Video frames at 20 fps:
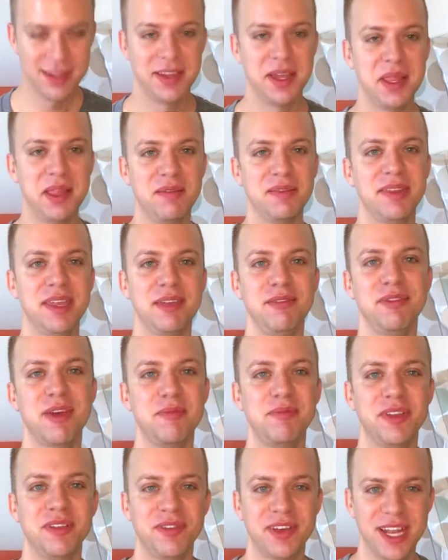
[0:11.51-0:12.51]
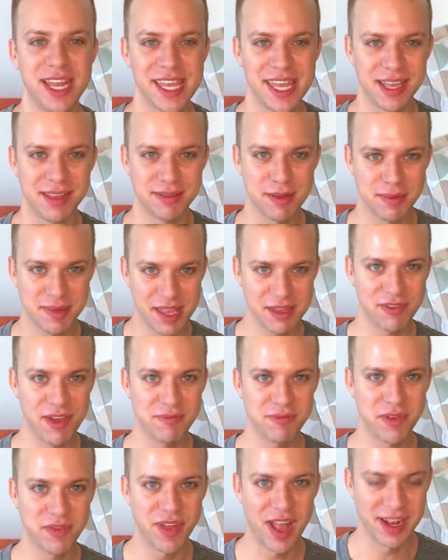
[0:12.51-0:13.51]
I love saying Fab Fit Fun. I can't stop saying
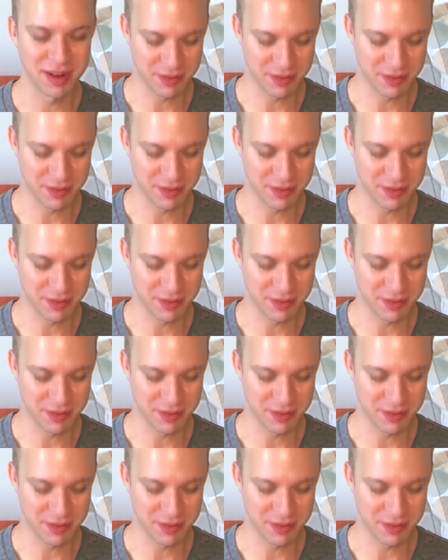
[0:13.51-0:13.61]
Fab Fit Fun.